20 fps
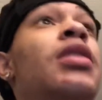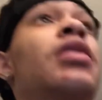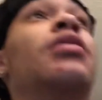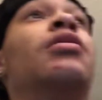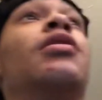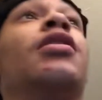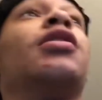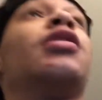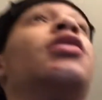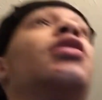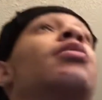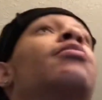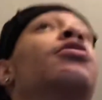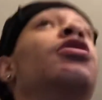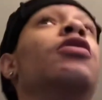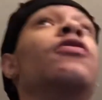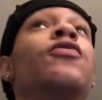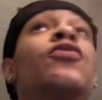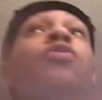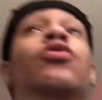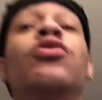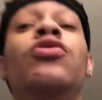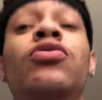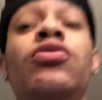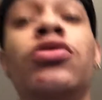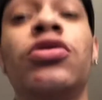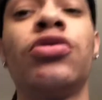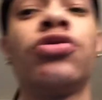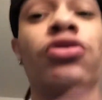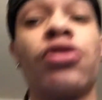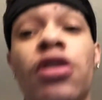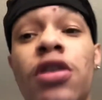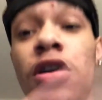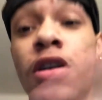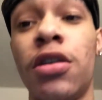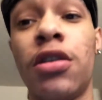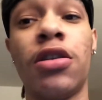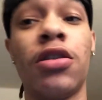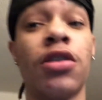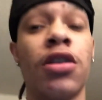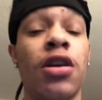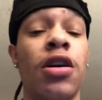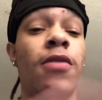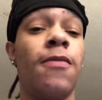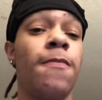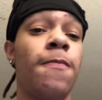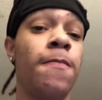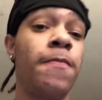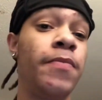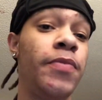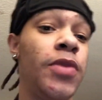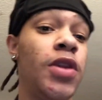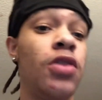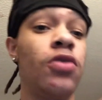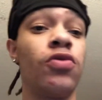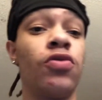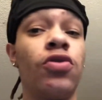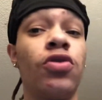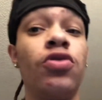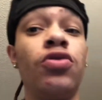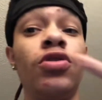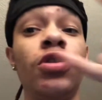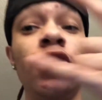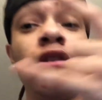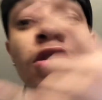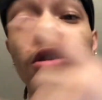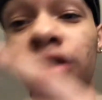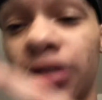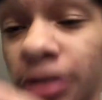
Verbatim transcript: Like, comment if you new, subscribe, all that. Road to